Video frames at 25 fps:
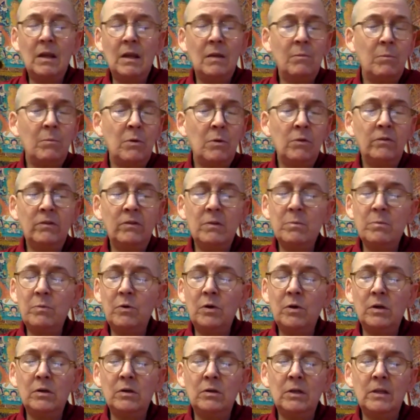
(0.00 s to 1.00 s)
most
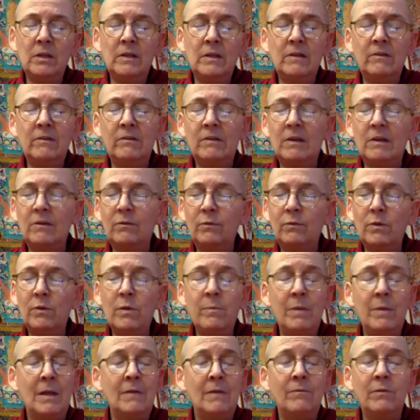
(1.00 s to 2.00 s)
importantly these days, for the
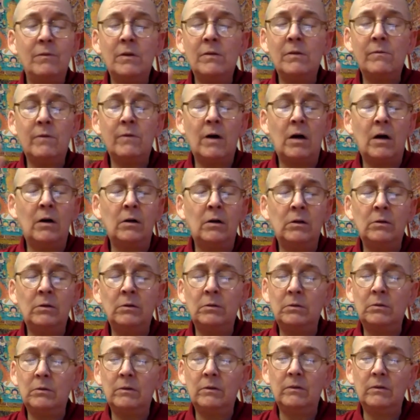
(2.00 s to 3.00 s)
benefit of
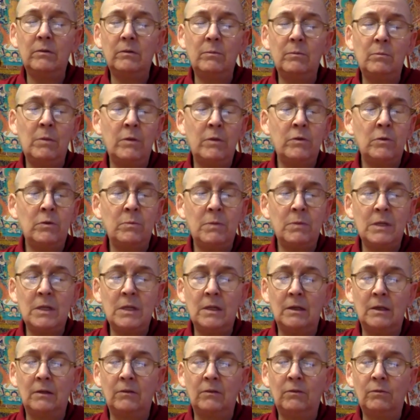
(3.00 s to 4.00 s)
all mother
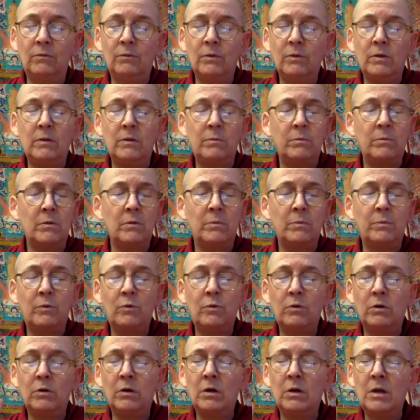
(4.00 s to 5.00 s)
beings, for the
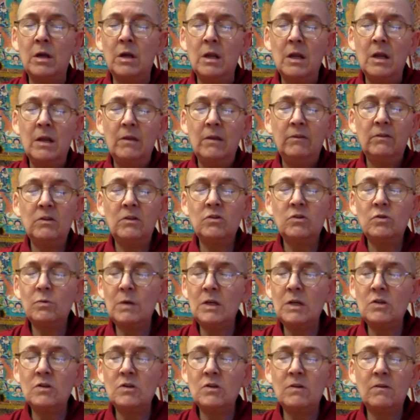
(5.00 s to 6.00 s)
poor
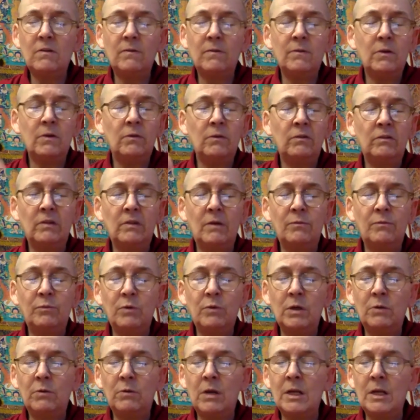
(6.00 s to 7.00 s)
situations of those
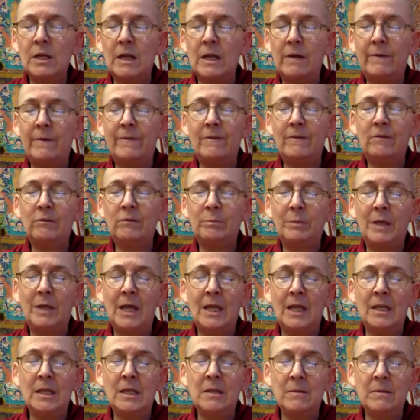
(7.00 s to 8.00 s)
suffering right now on this
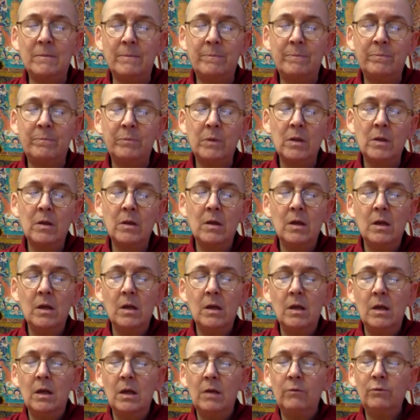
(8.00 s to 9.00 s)
planet,
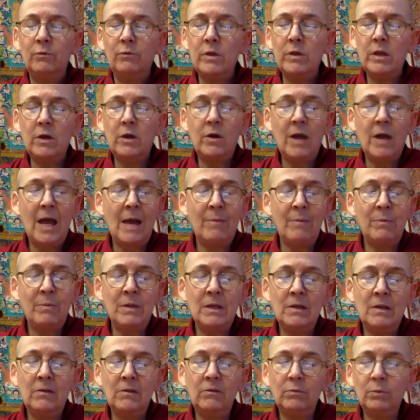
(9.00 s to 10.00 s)
for their
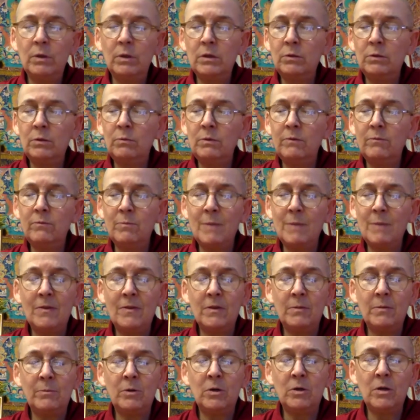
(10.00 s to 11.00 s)
happiness, whether we've met
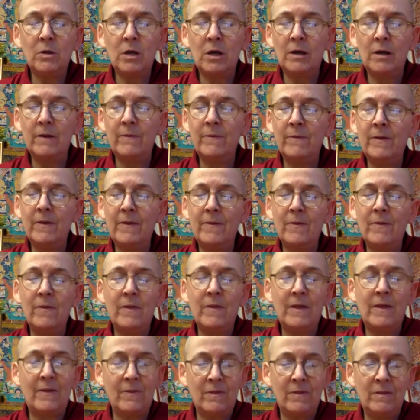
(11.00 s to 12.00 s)
them or not,
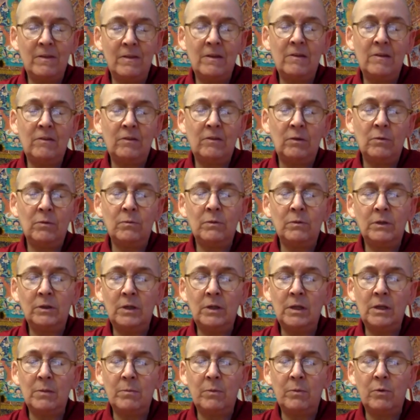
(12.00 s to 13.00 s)
that these are
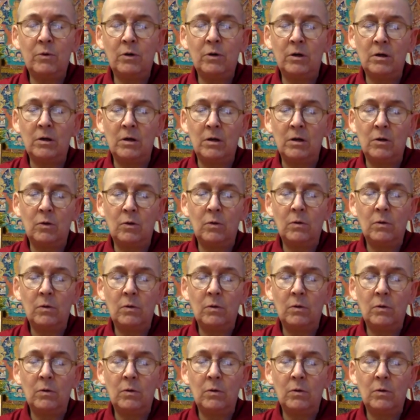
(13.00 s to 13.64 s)
really important